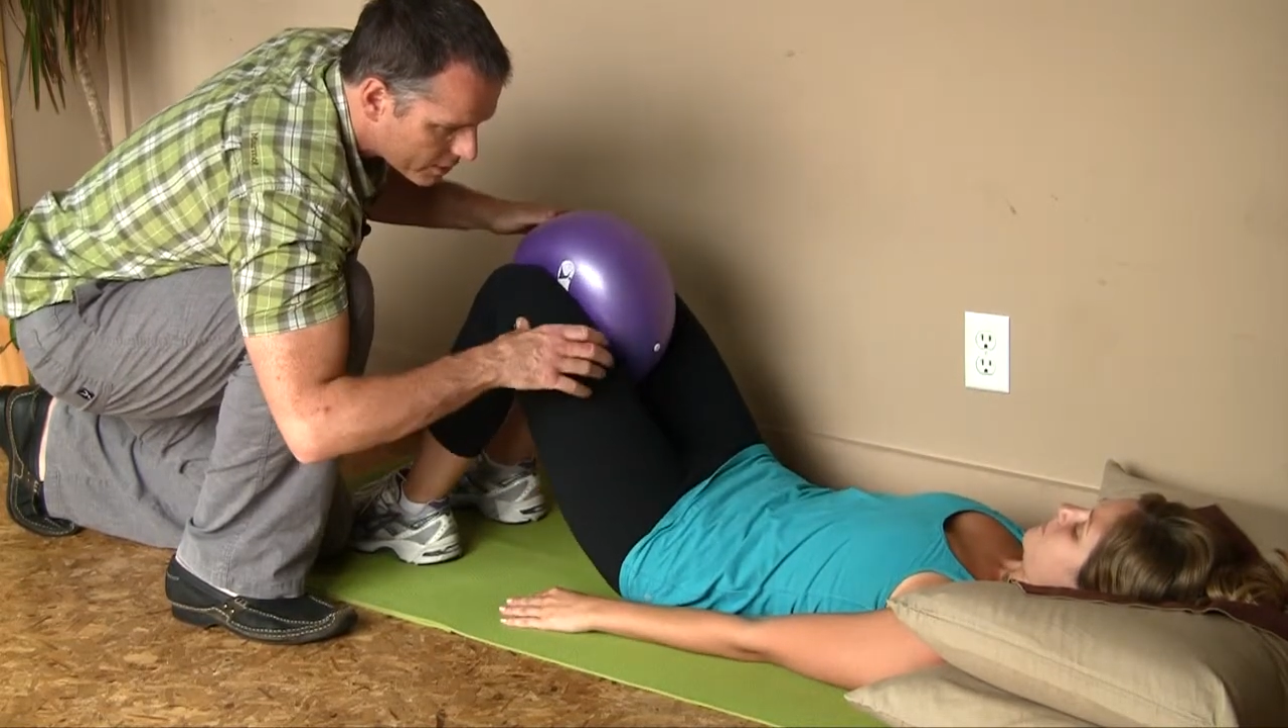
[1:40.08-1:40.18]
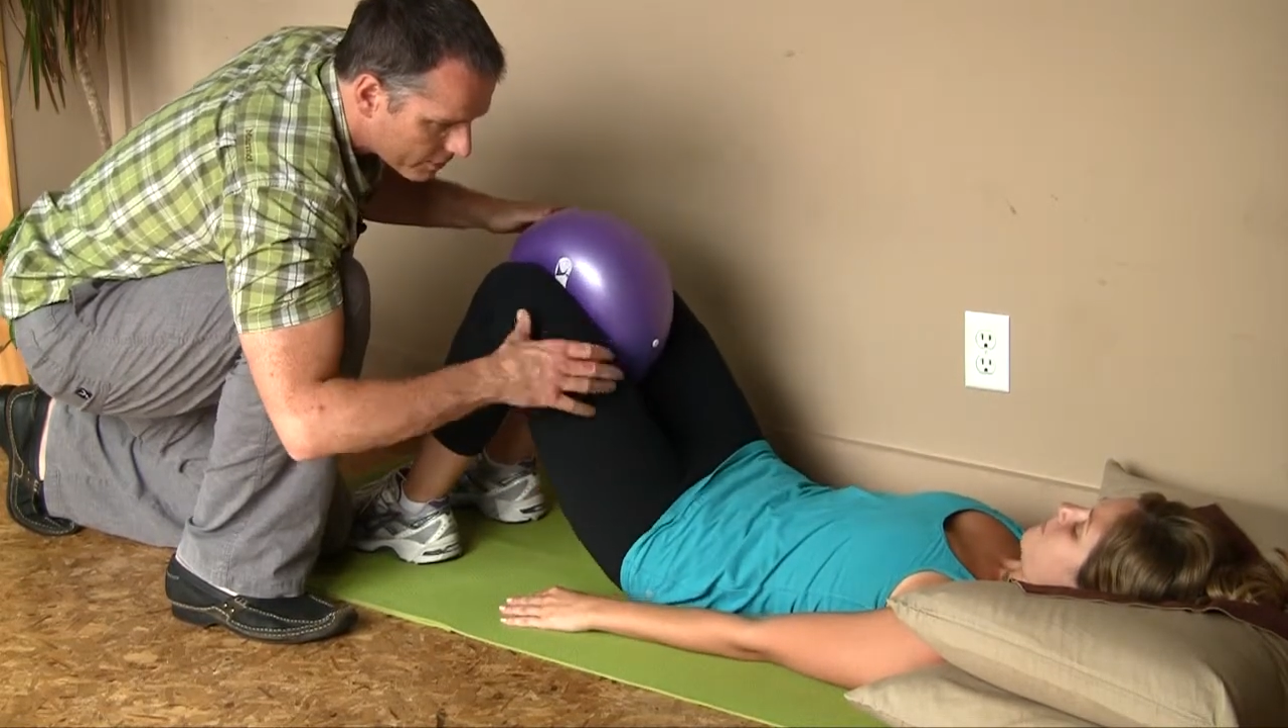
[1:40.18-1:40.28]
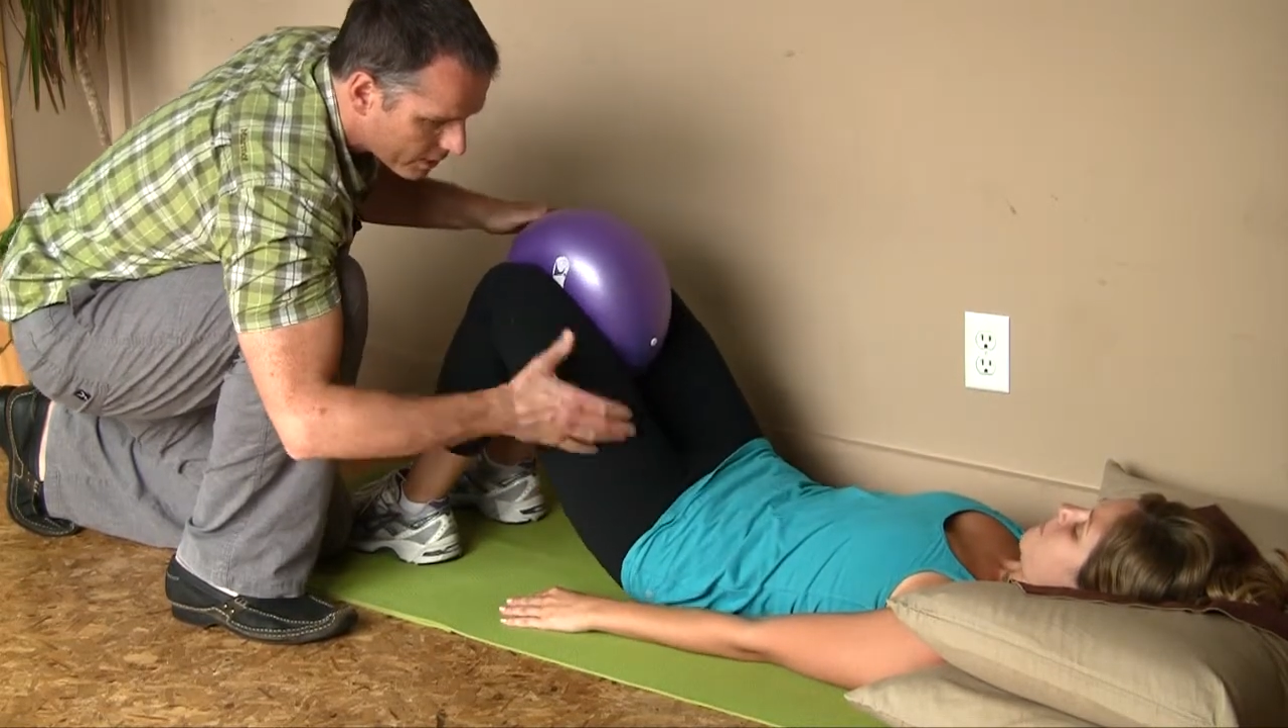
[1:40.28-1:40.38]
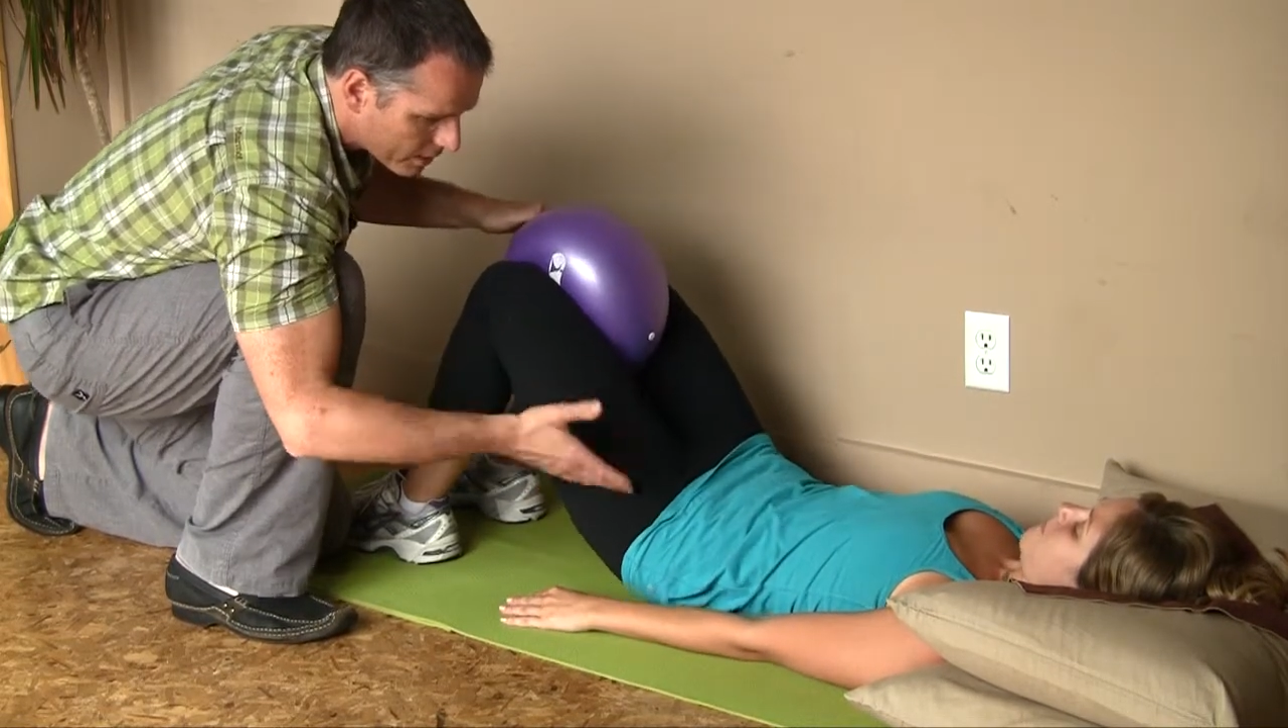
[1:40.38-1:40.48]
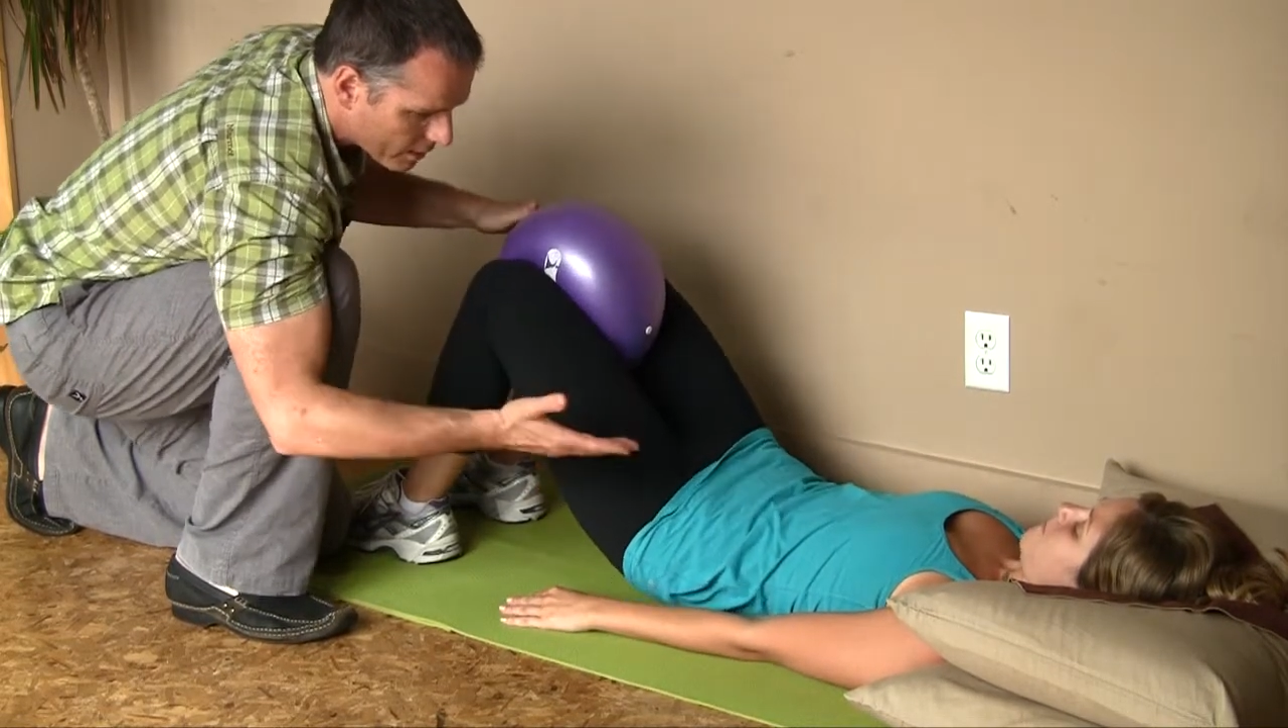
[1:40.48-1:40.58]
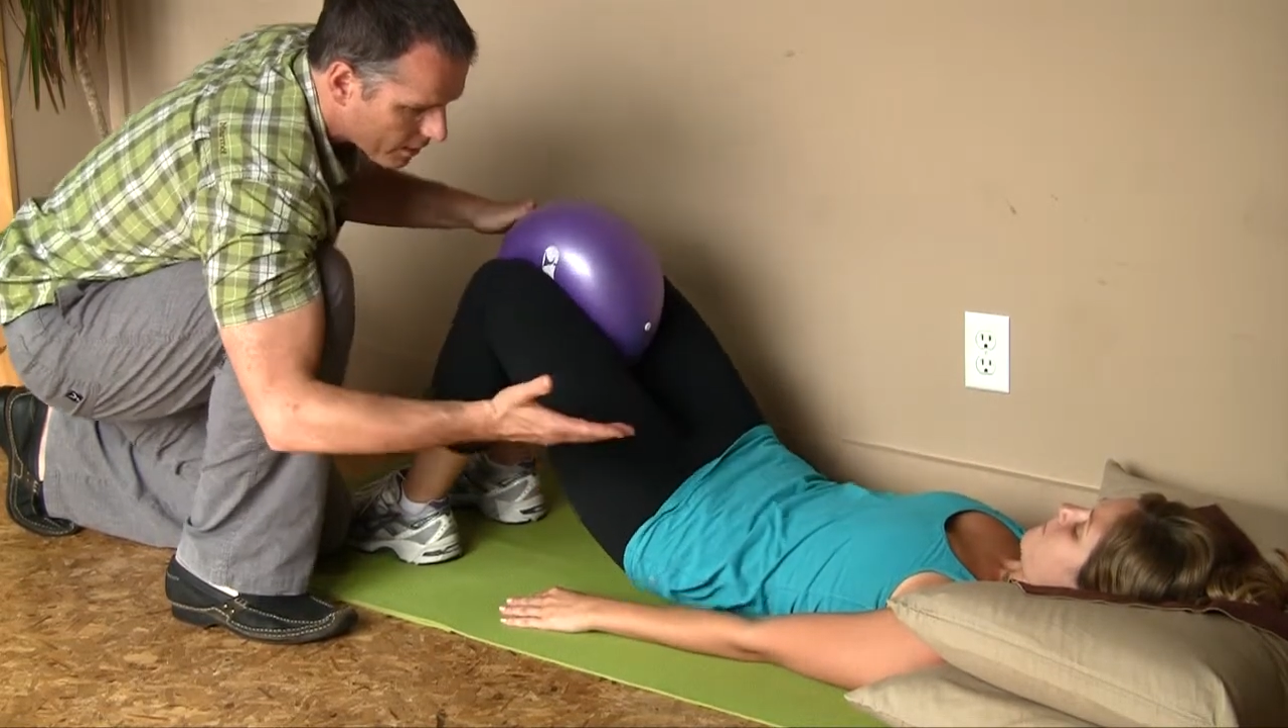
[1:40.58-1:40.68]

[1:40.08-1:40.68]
everything and